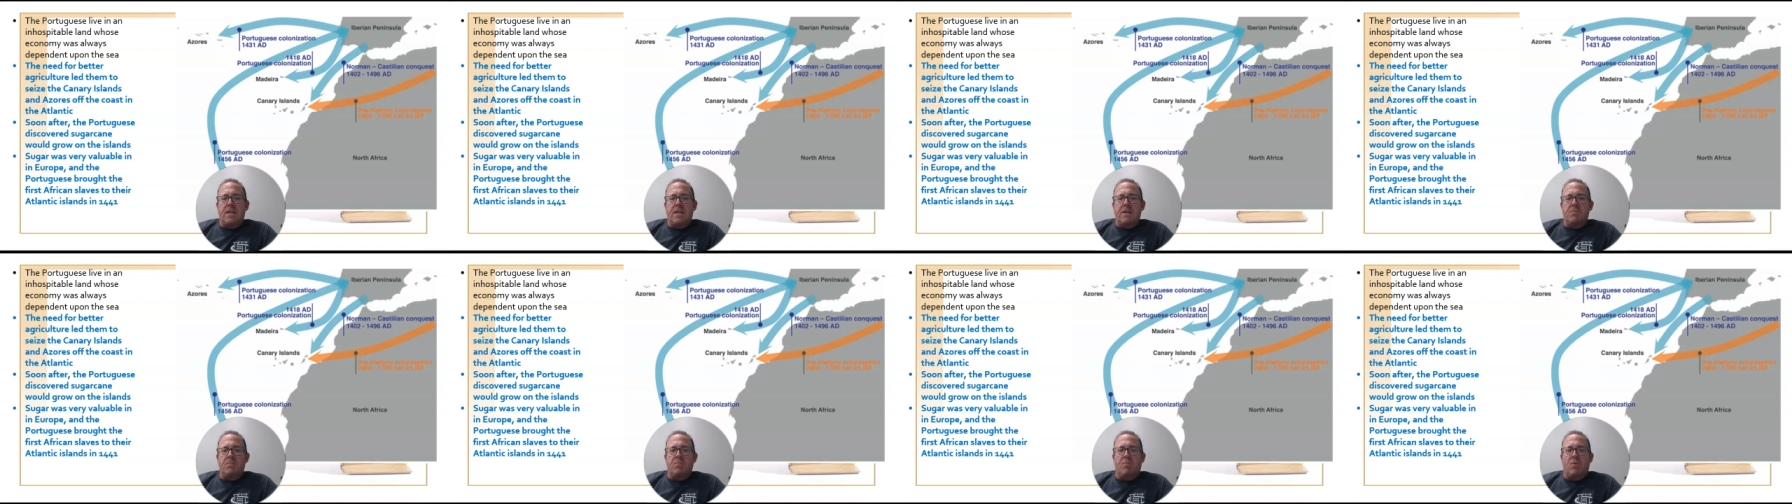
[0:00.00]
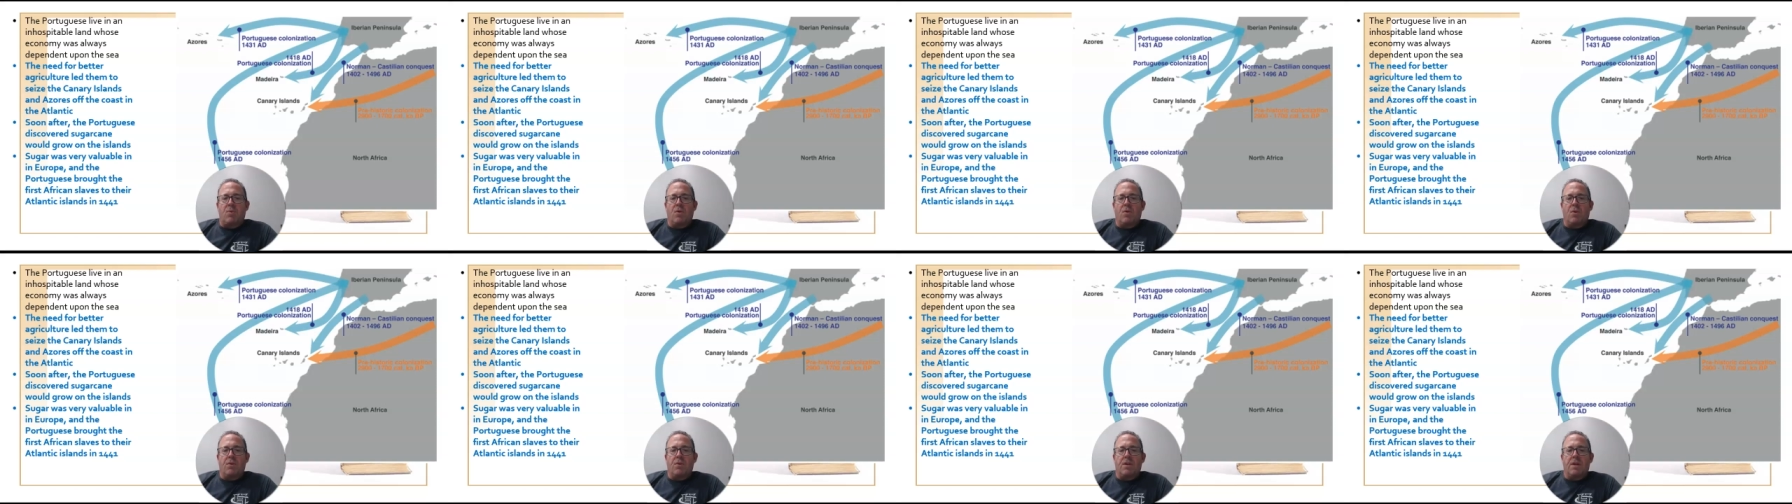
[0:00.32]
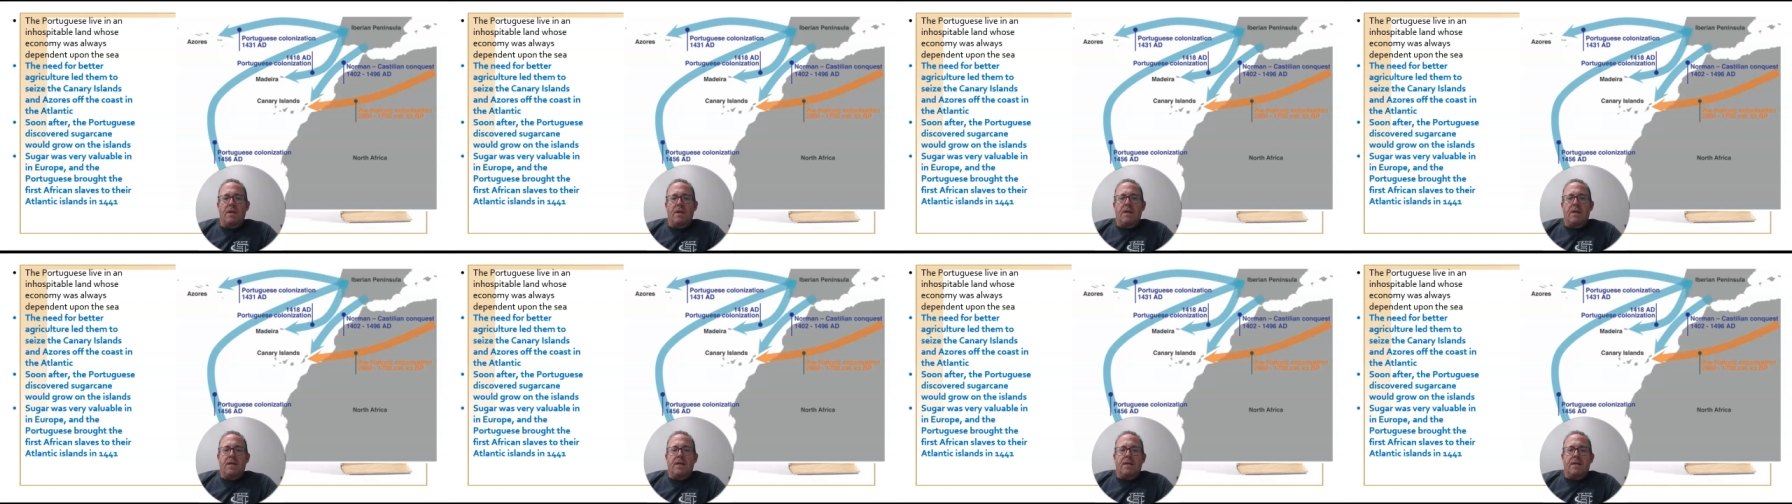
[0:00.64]
import
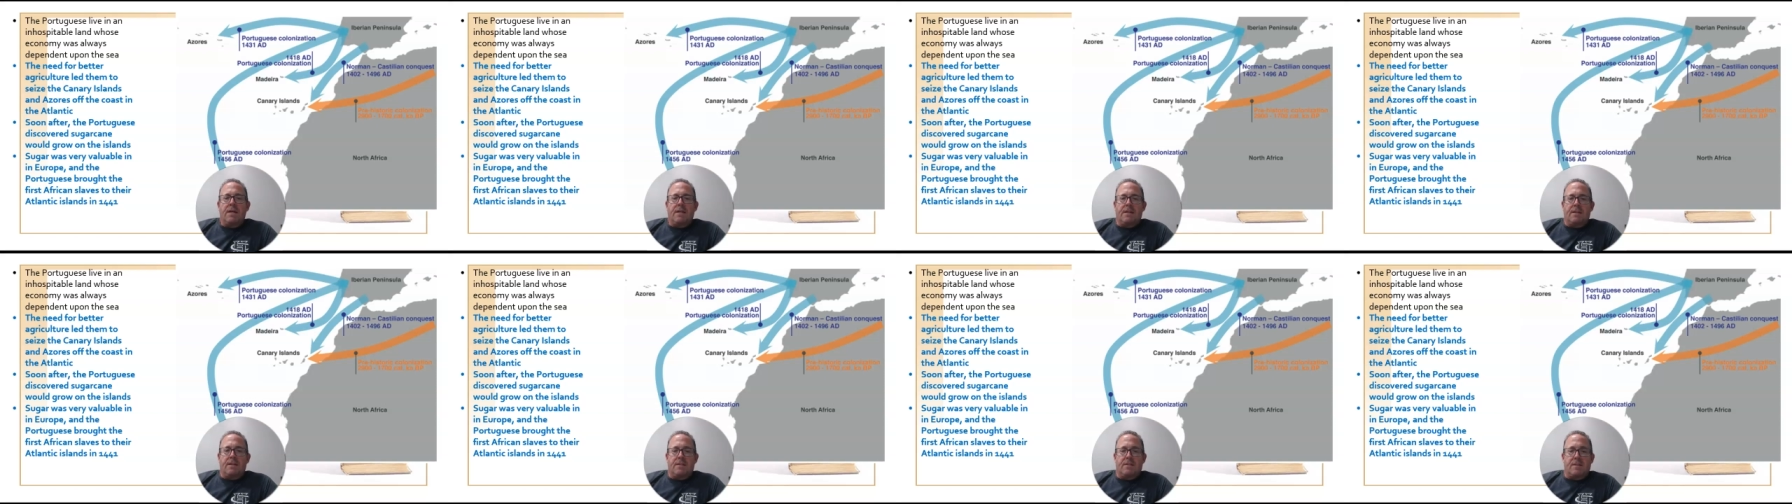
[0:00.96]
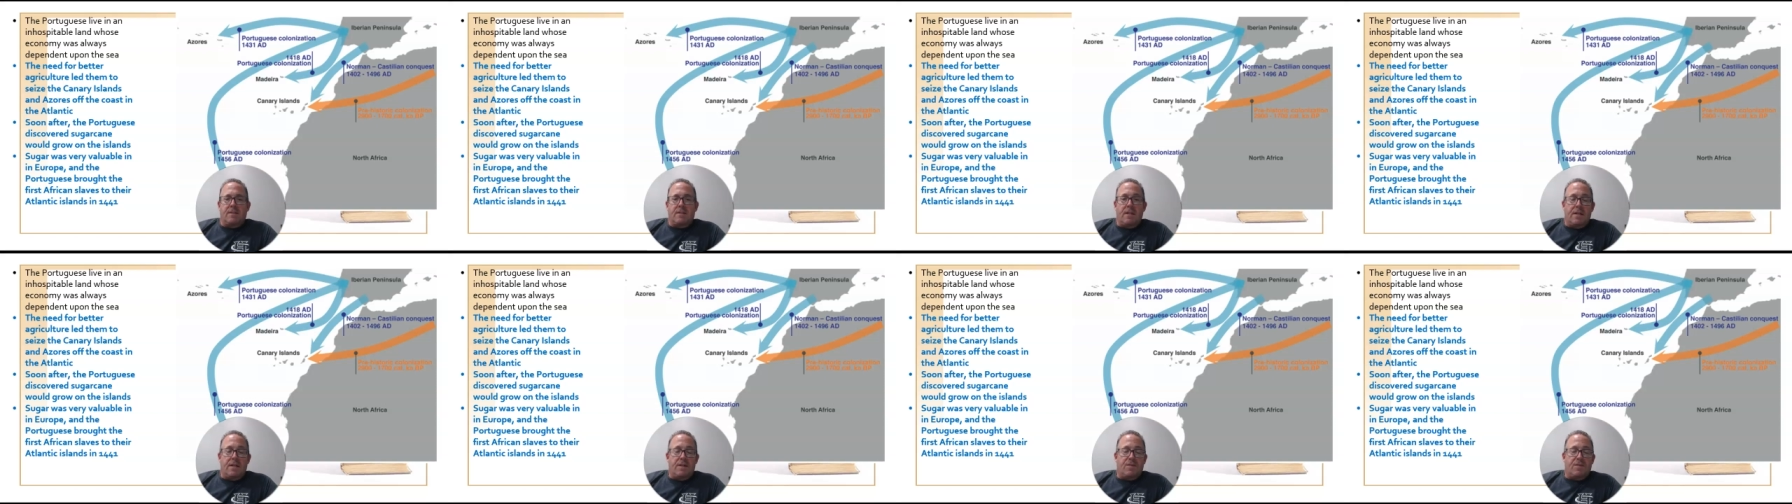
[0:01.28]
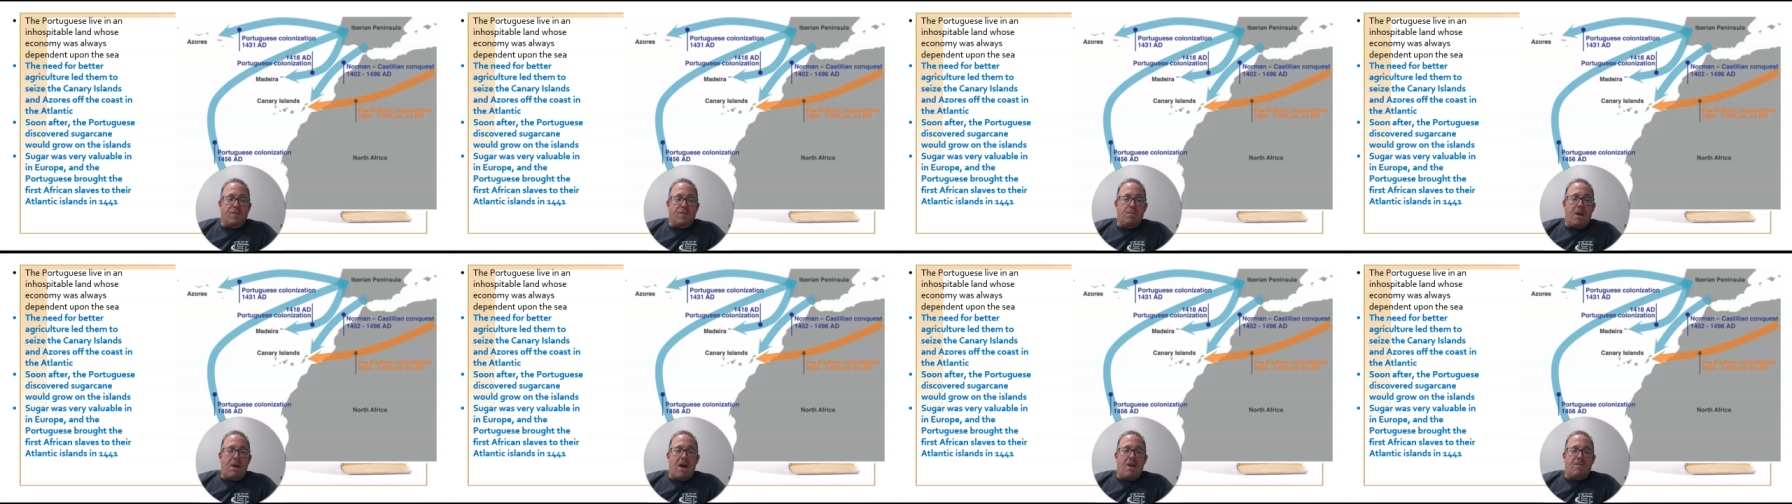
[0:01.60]
uh, slaves
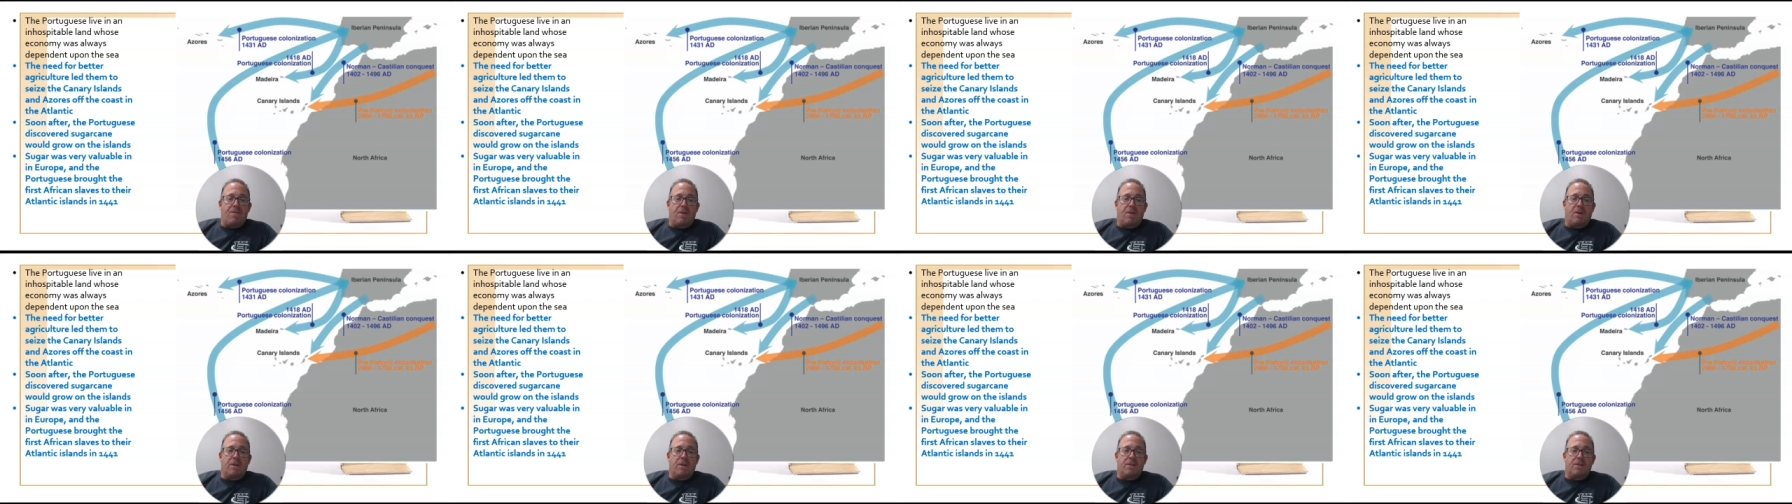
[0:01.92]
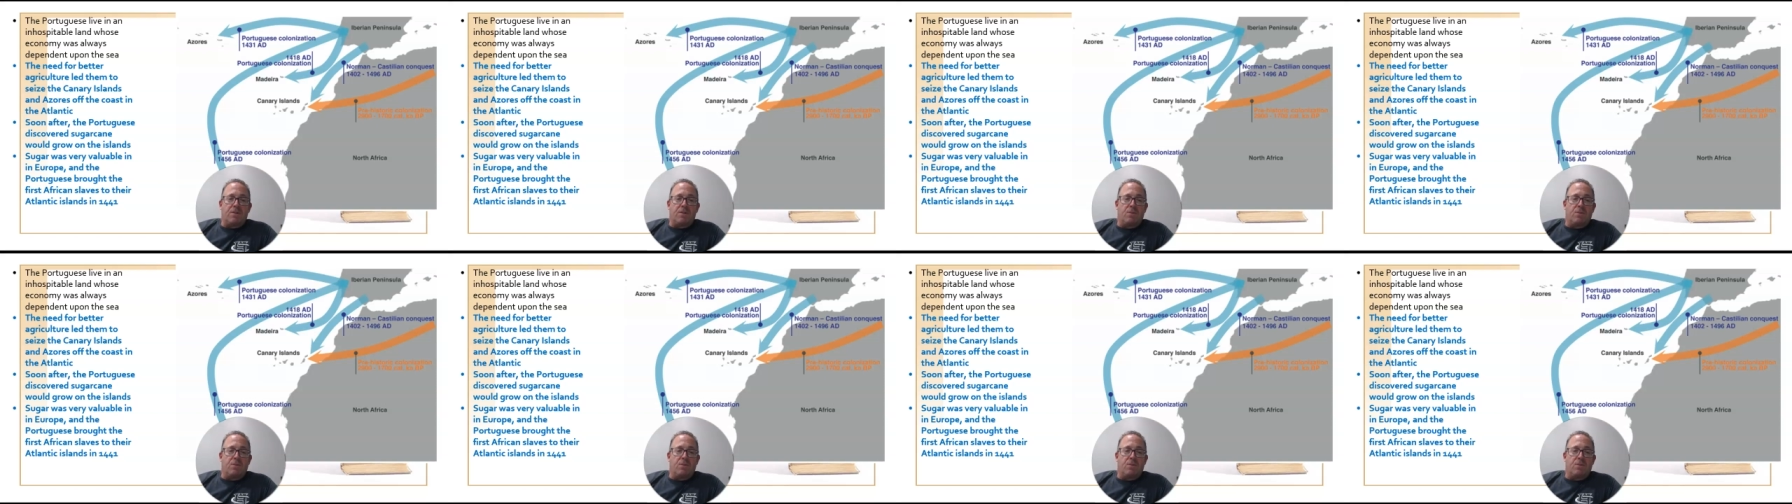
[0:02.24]
from Africa.